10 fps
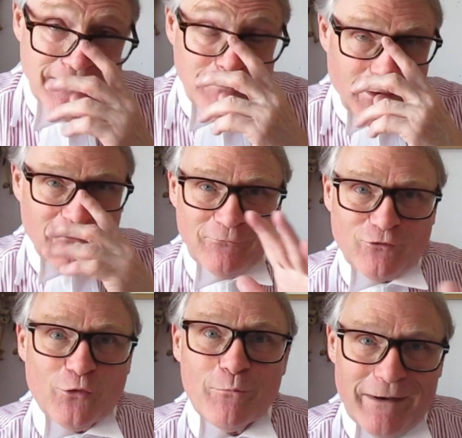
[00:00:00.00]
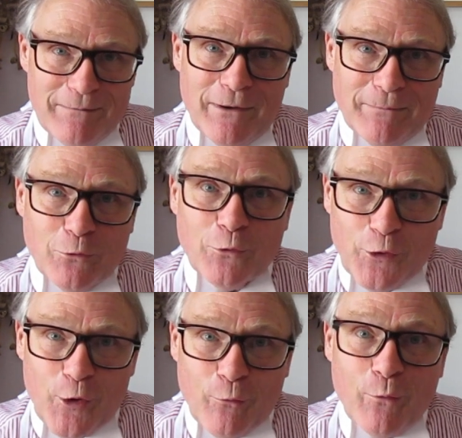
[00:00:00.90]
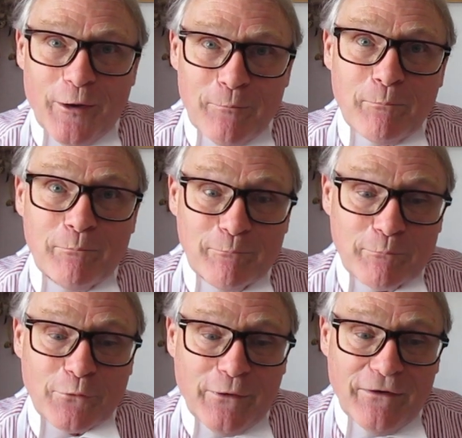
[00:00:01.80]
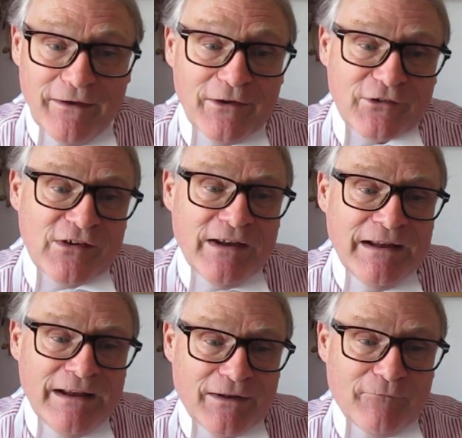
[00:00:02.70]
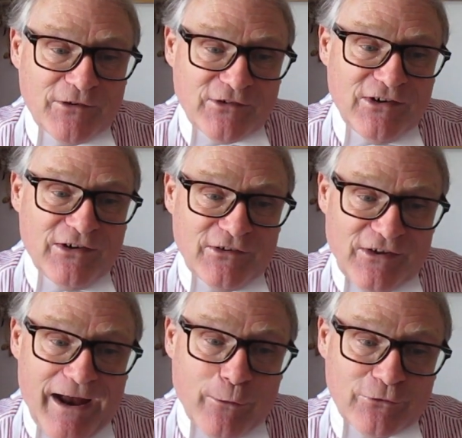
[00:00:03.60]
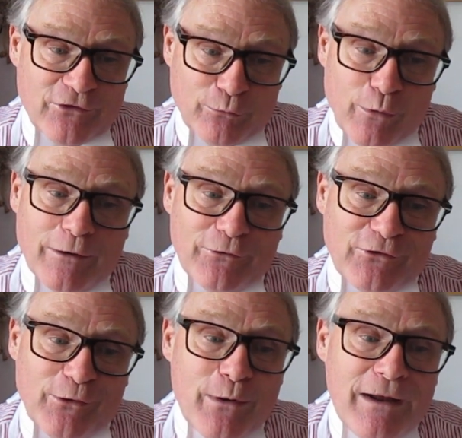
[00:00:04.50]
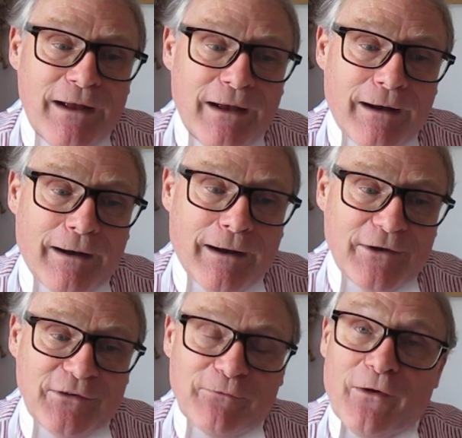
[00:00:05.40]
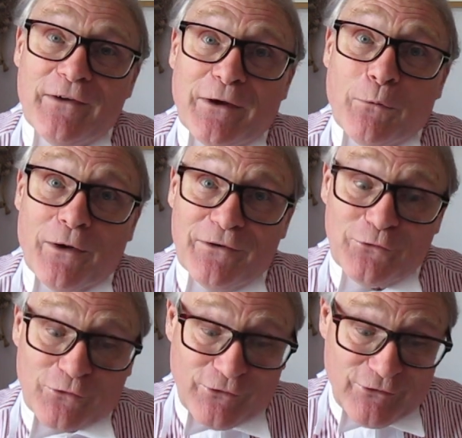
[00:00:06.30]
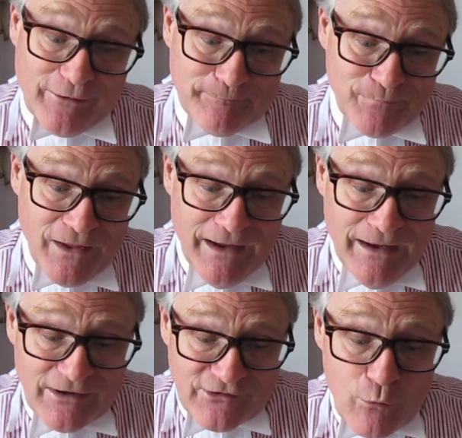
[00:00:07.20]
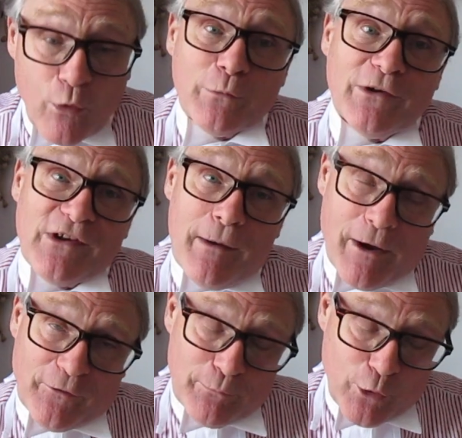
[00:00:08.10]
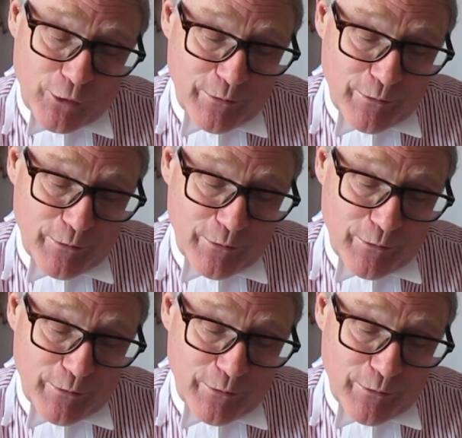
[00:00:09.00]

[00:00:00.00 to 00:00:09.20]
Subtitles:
But I think sure many people will know who William Prynne is. I visited his house as well, so I did find it quite interesting. So what do we say about the book?